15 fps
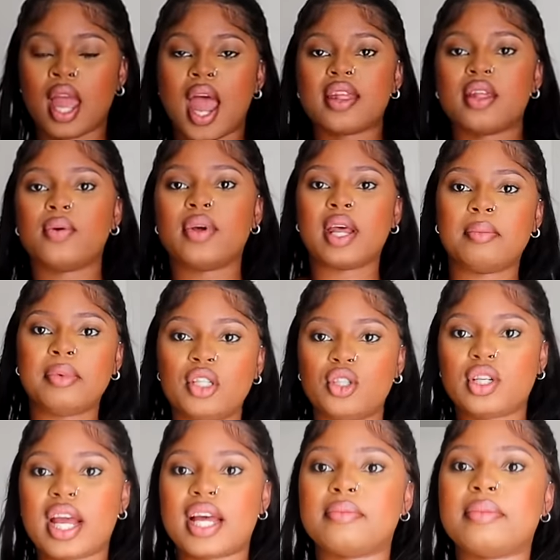And then when I meet
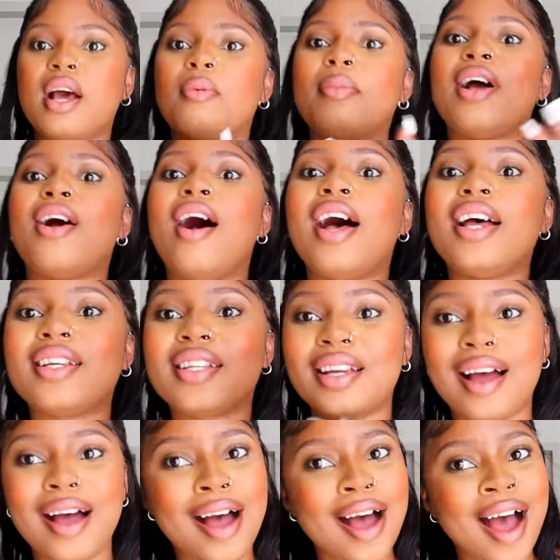you guys, I'm like, oh my
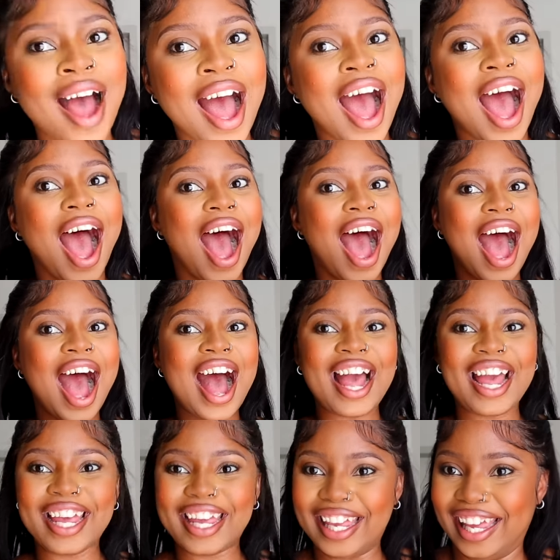gosh,
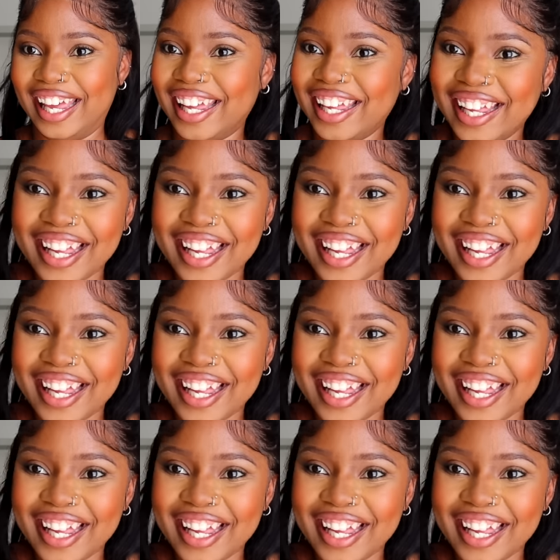hi,